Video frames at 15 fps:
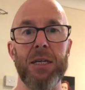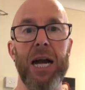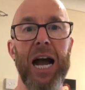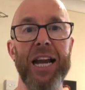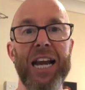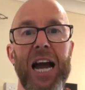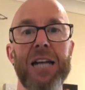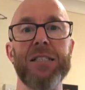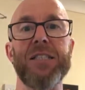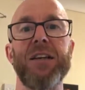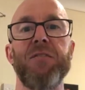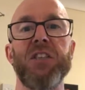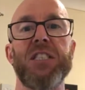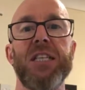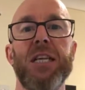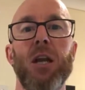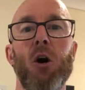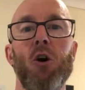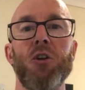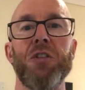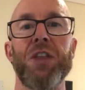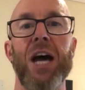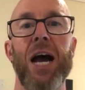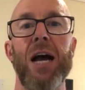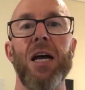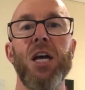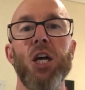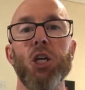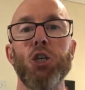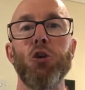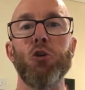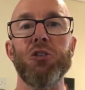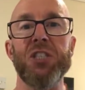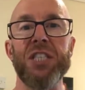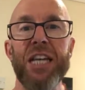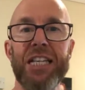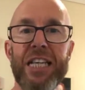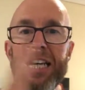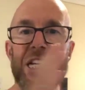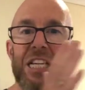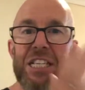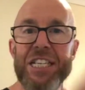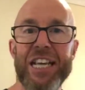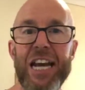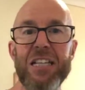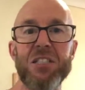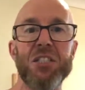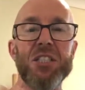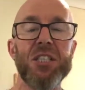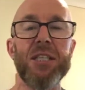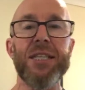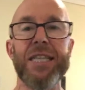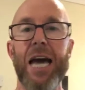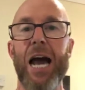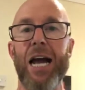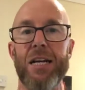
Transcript: When you plan an activity like that,